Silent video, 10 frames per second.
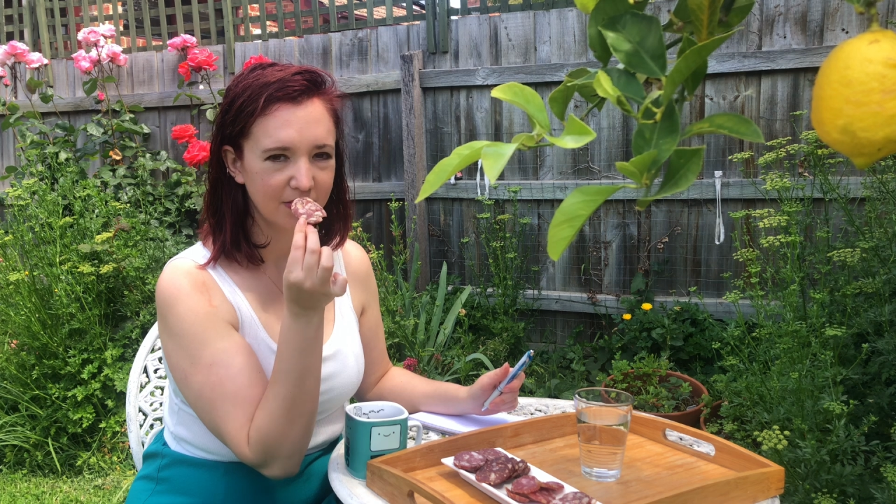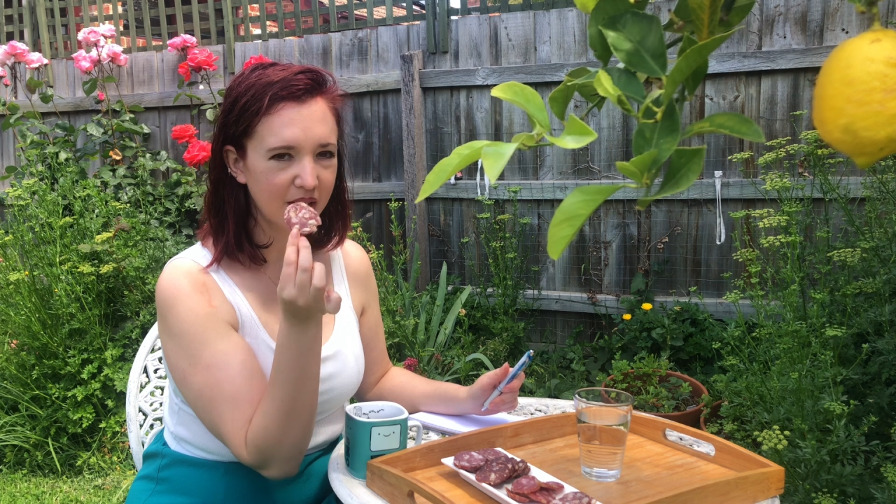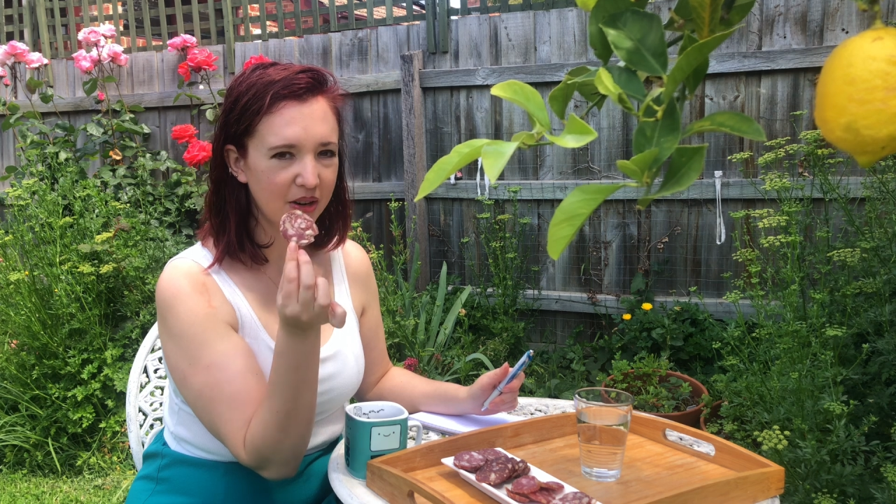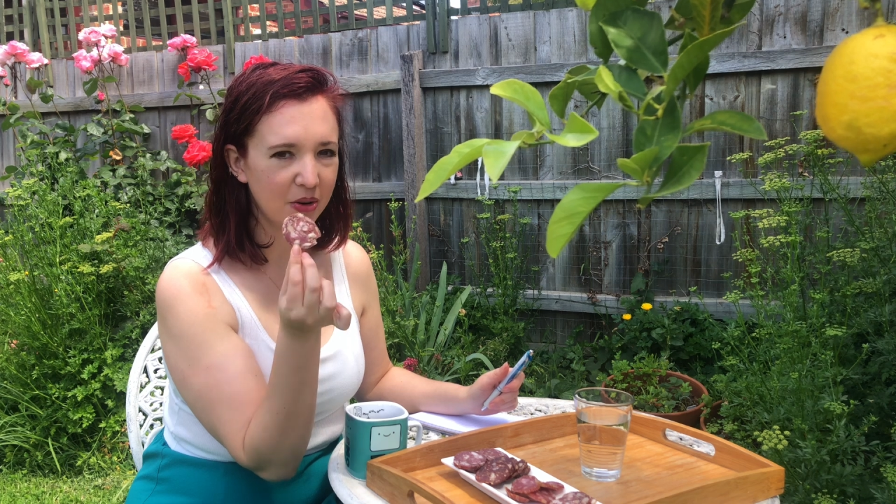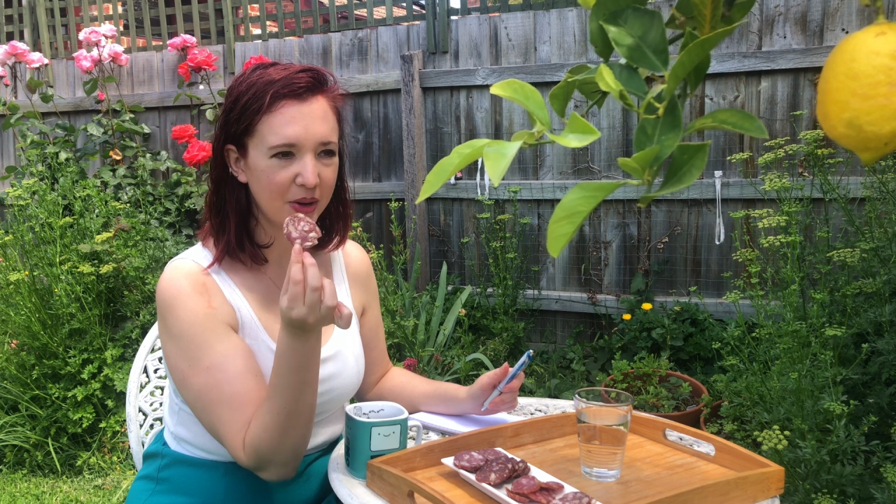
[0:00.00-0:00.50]
I
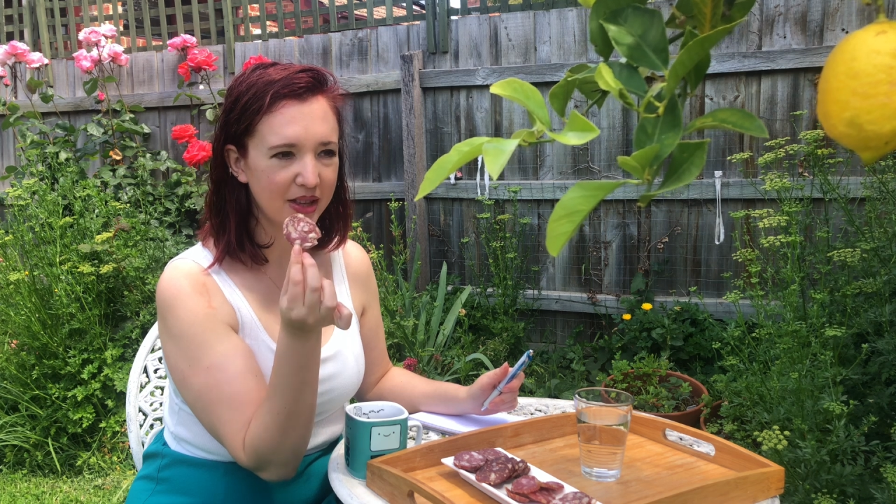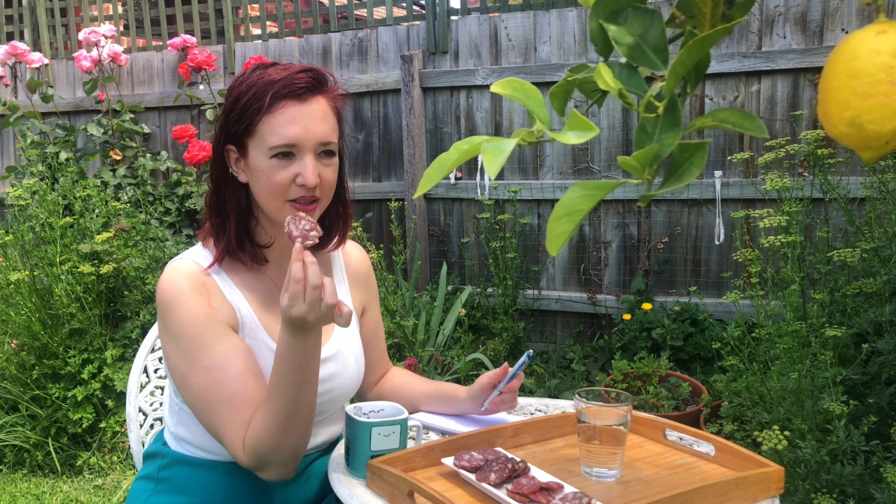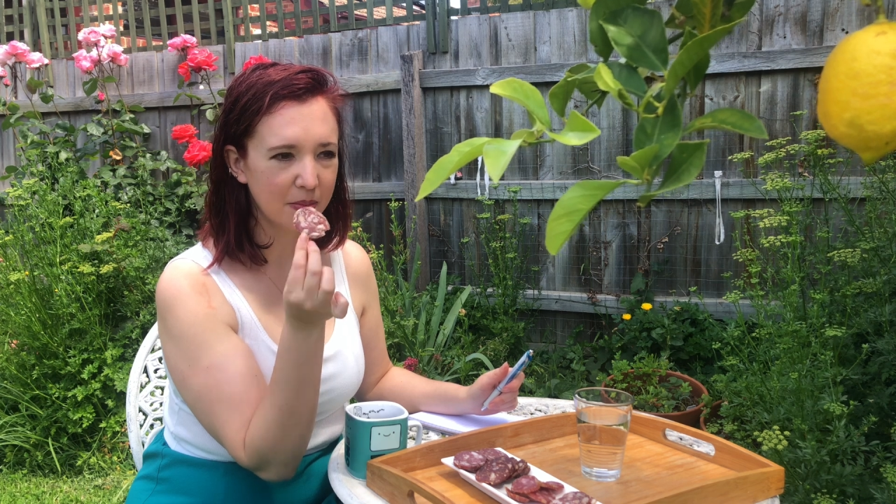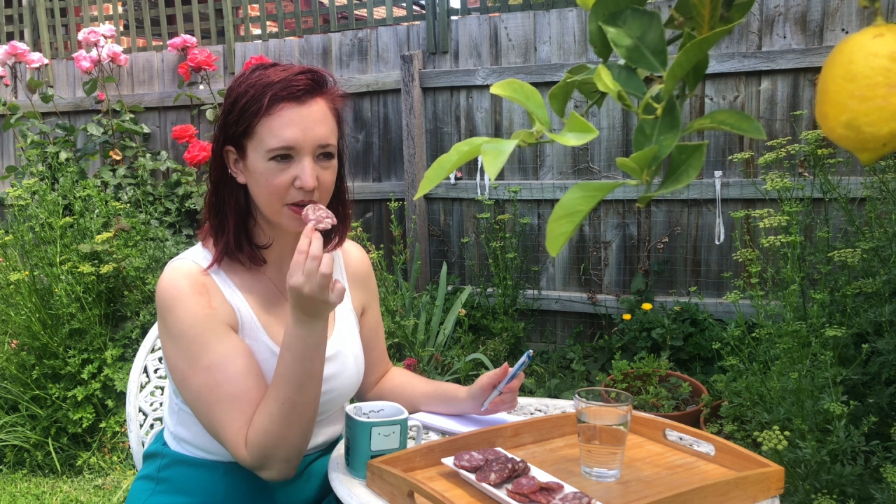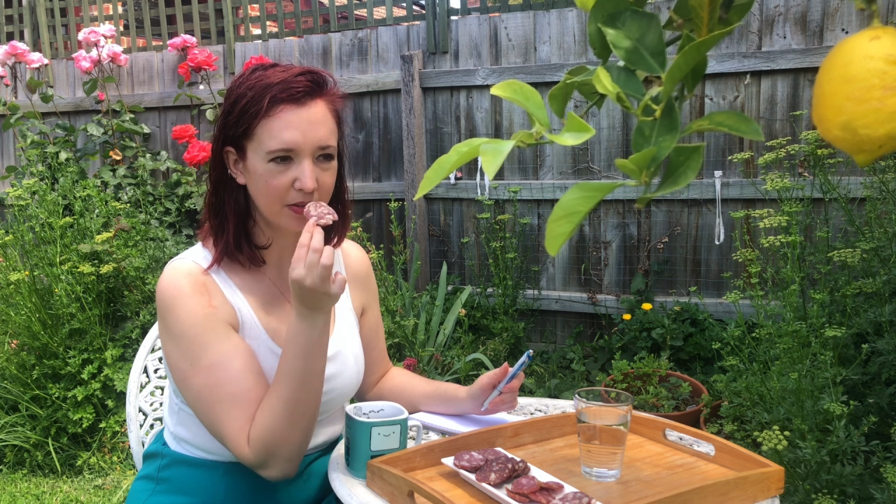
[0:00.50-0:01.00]
don't know where that's
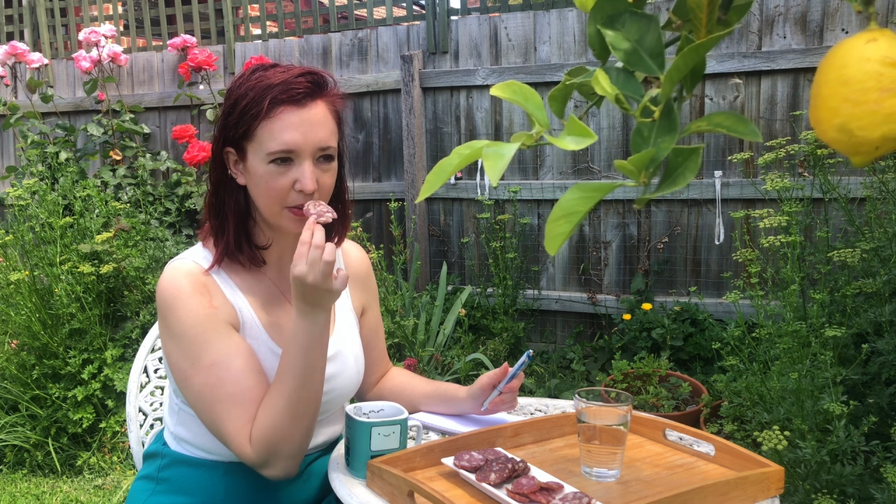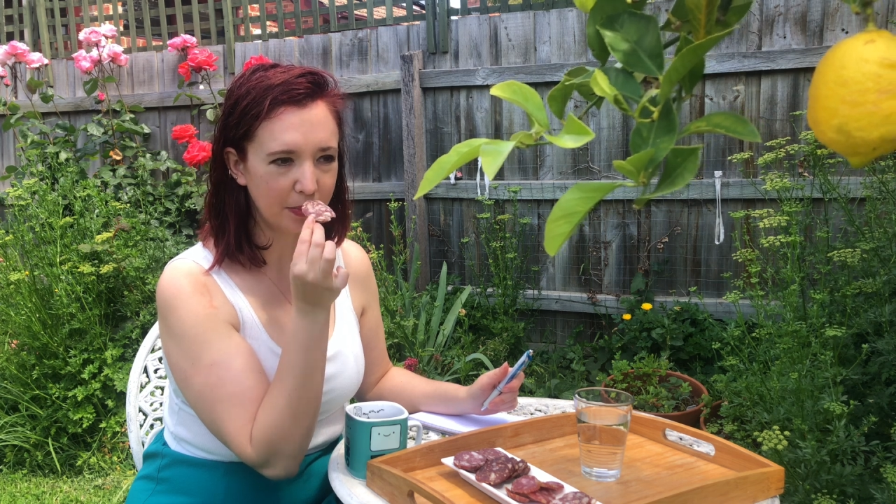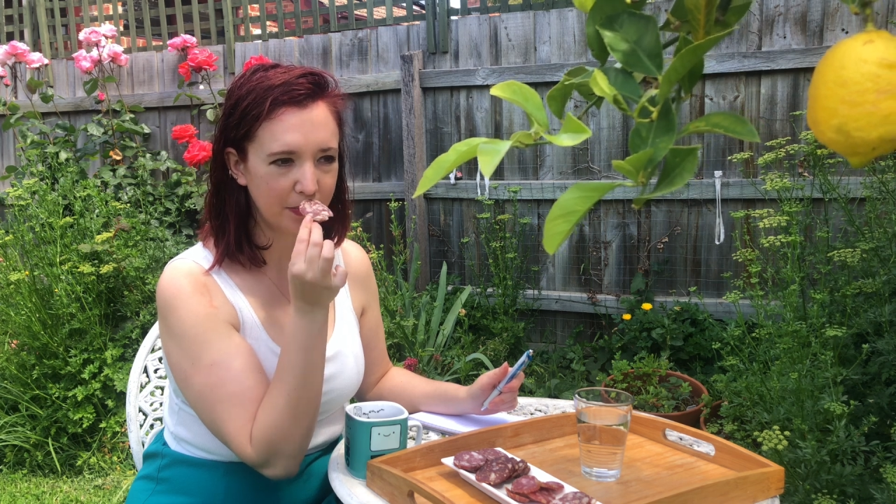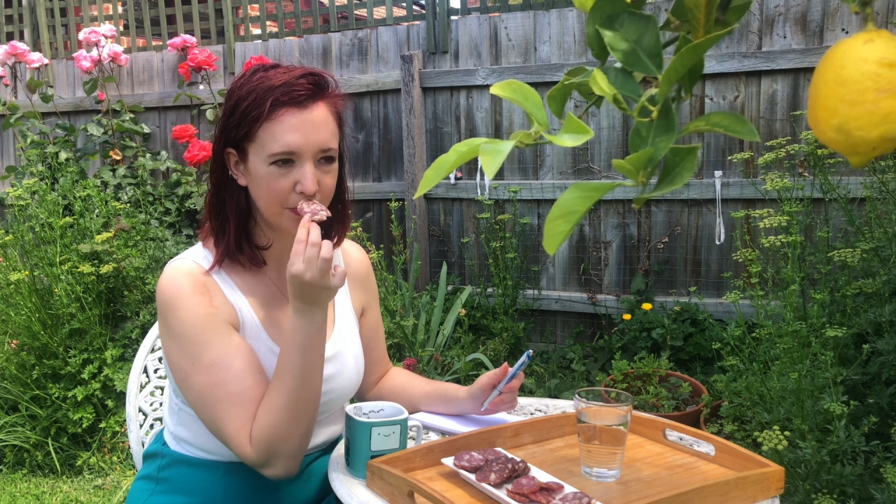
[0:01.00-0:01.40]
coming from.